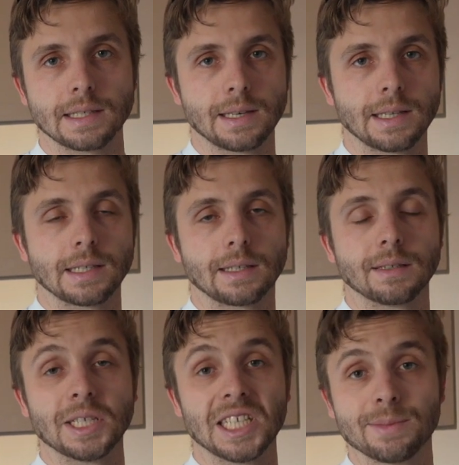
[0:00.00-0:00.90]
and things that
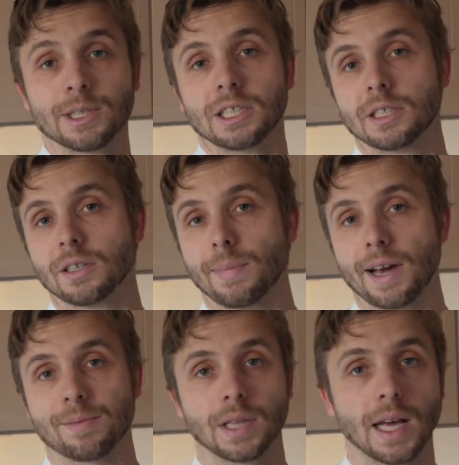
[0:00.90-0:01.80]
could be damaging to your
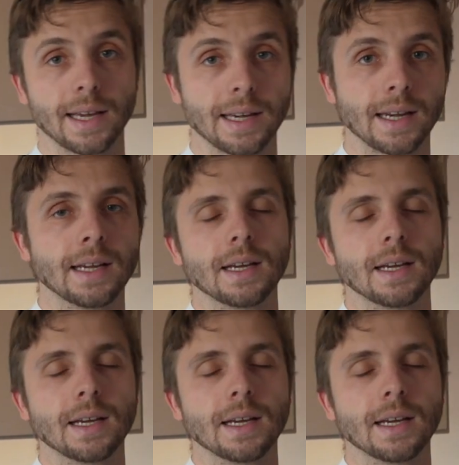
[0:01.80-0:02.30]
bottom line.